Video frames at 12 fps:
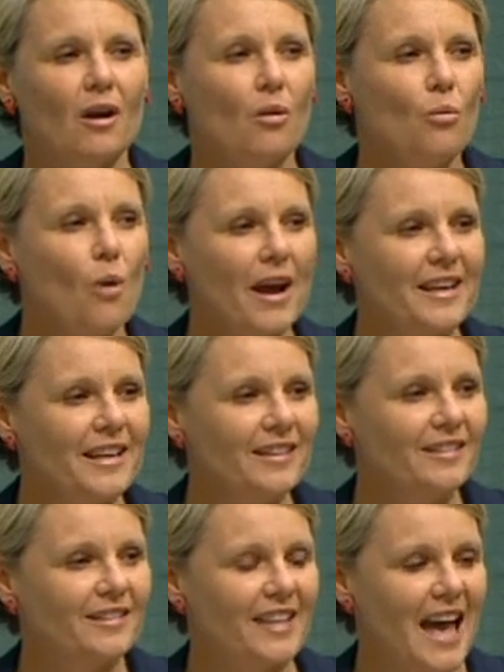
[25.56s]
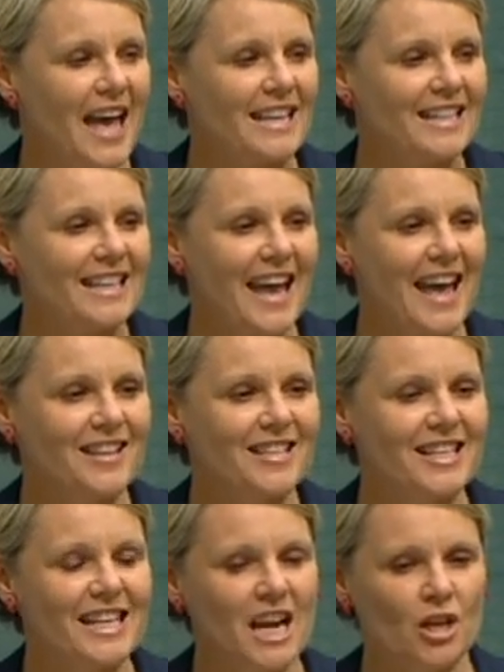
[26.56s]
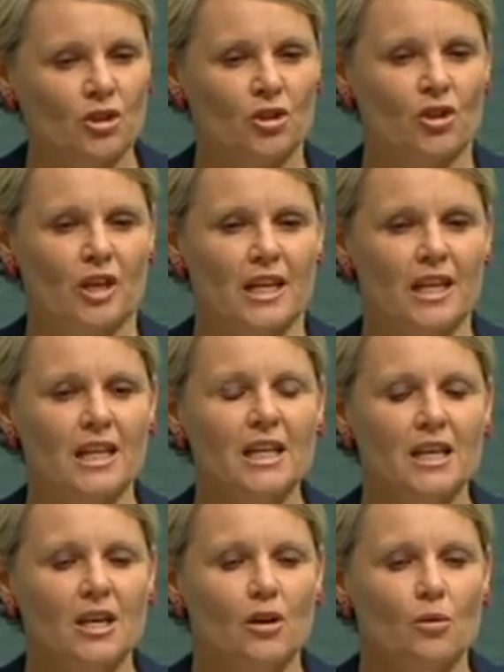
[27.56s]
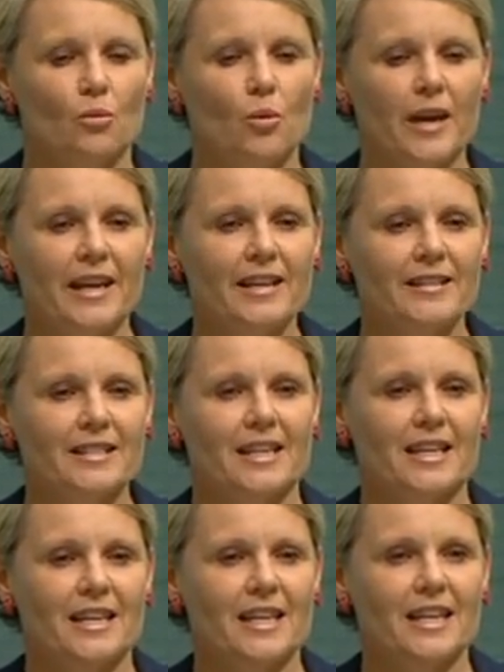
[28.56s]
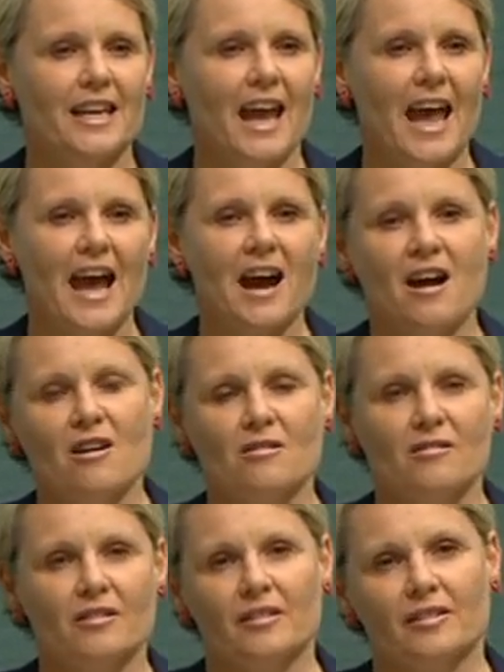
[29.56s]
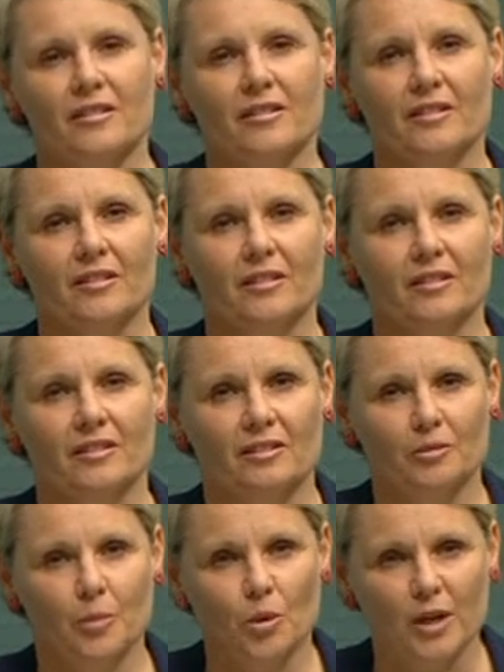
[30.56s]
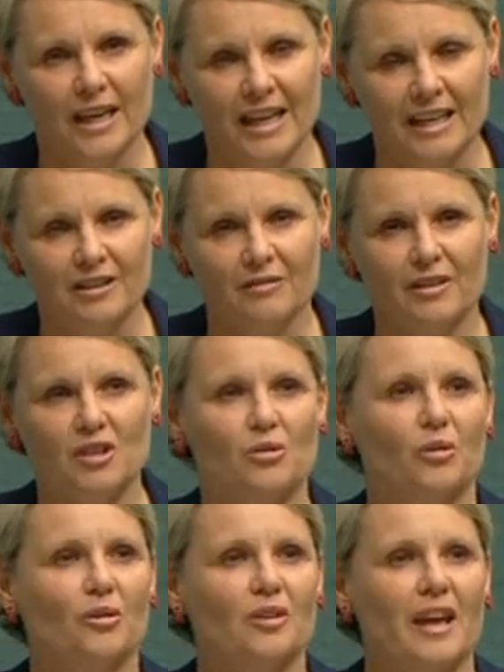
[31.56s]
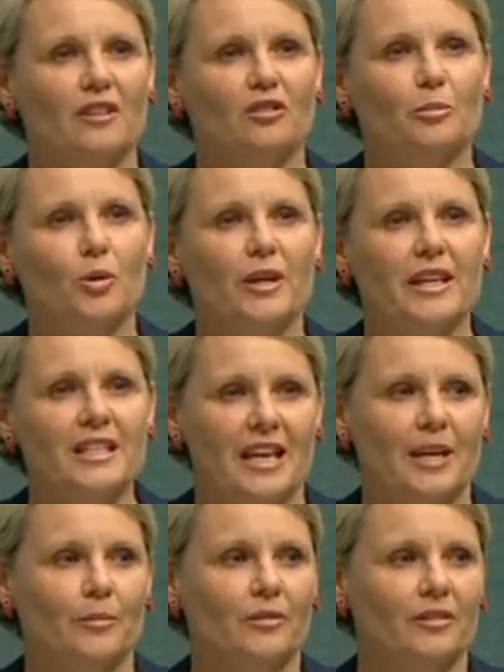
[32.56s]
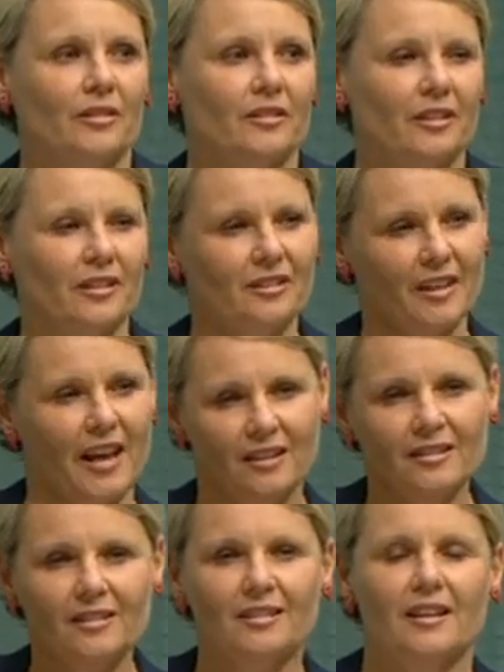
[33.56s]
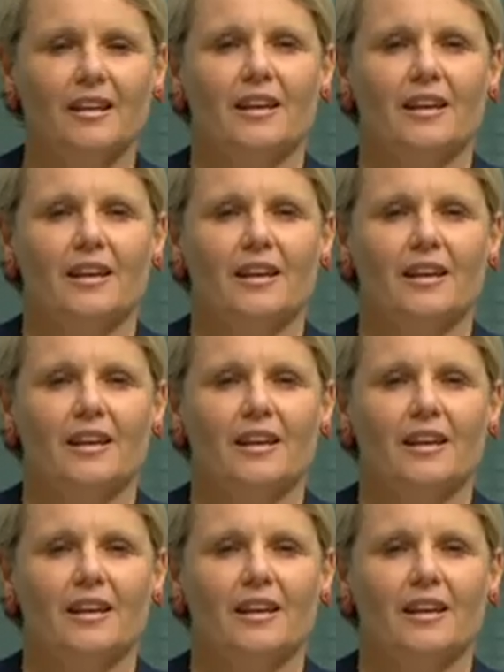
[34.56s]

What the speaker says: One is that as a country, we see our sporting individuals and sporting teams' success